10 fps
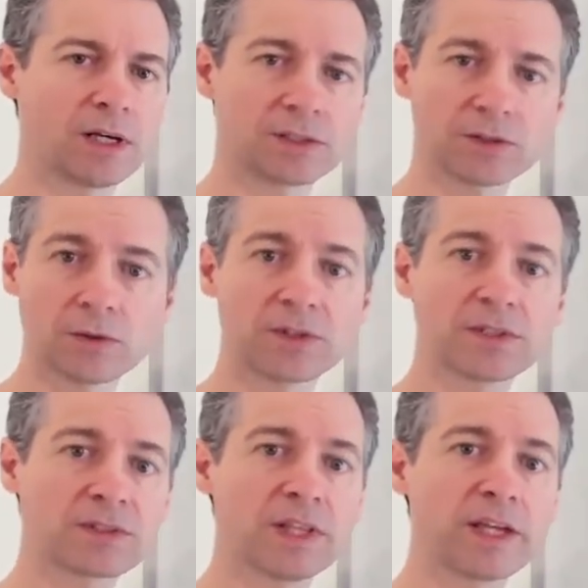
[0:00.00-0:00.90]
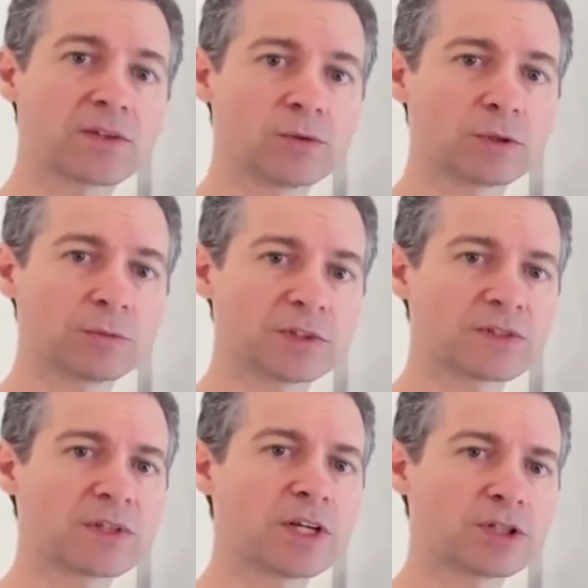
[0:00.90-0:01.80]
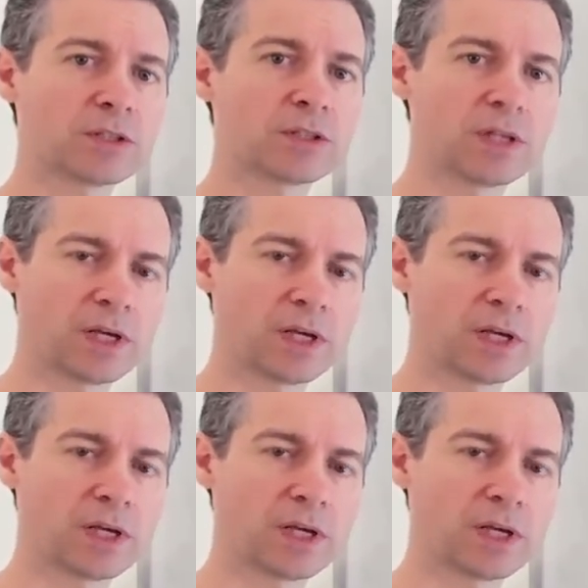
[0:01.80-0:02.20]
So this length normalization